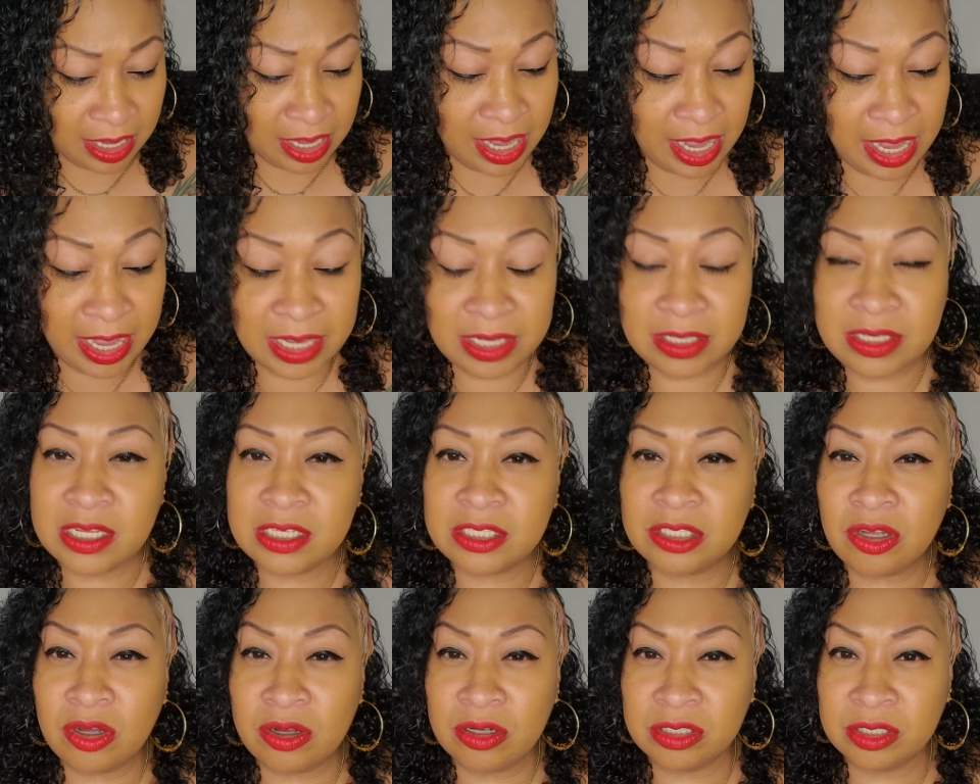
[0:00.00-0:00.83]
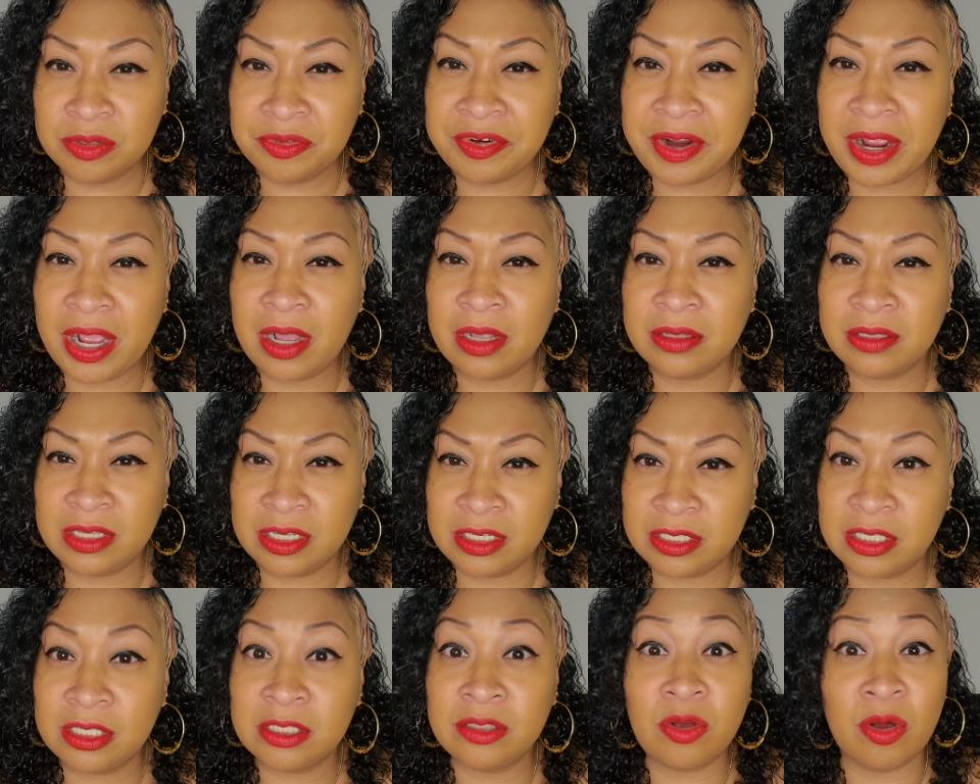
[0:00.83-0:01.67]
And this goes around.
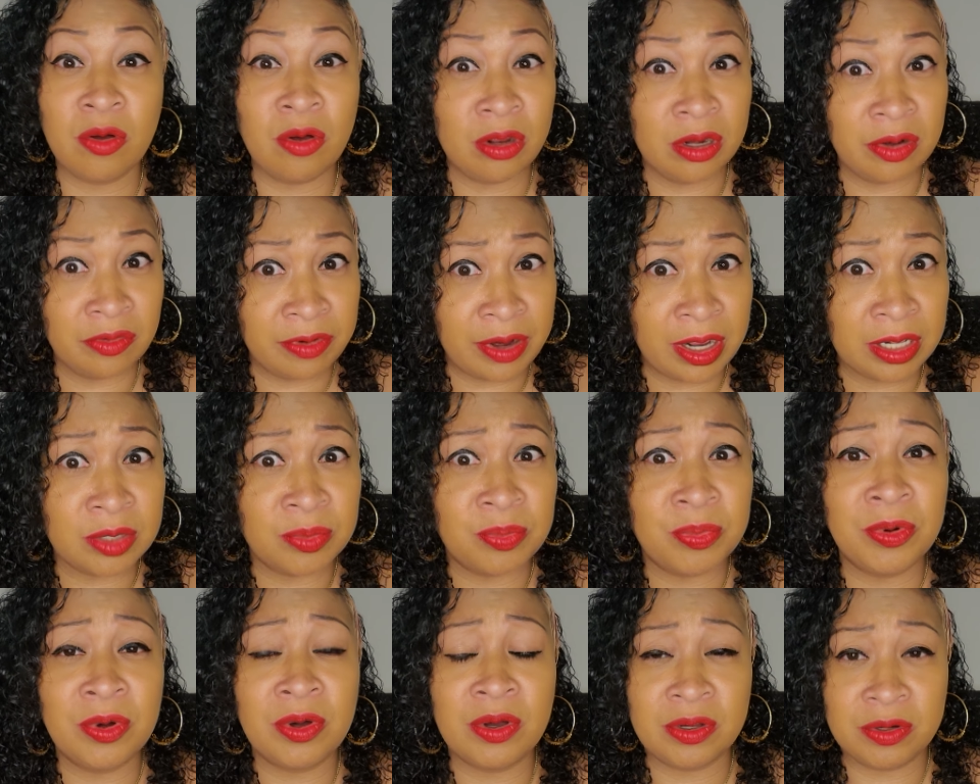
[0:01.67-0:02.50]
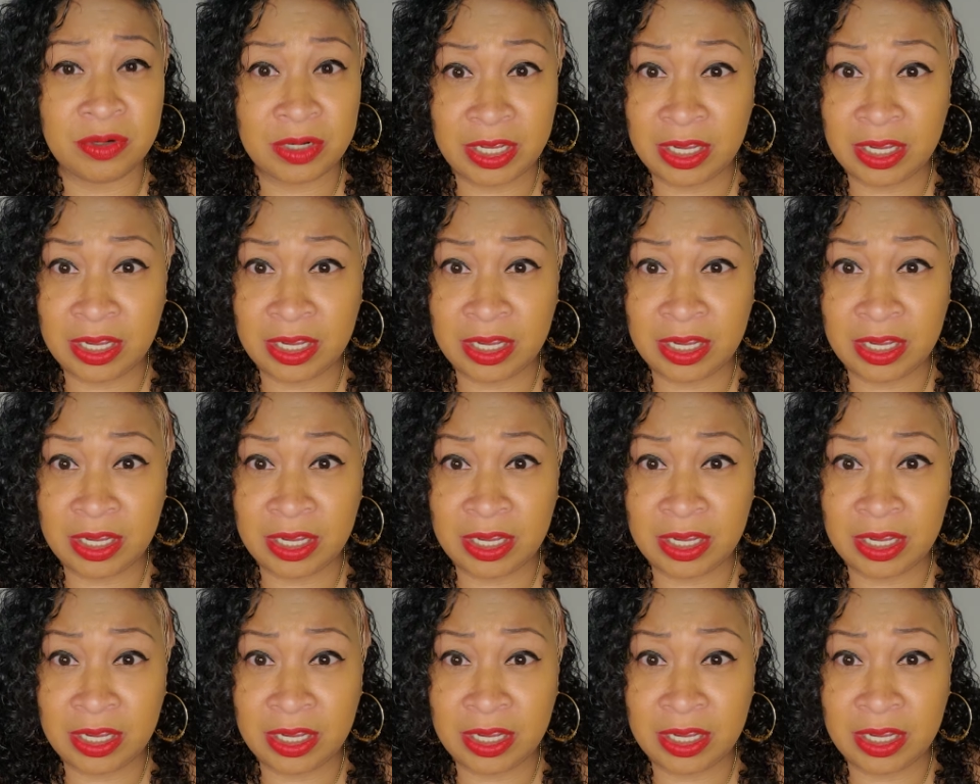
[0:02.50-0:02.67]
This is all around the board.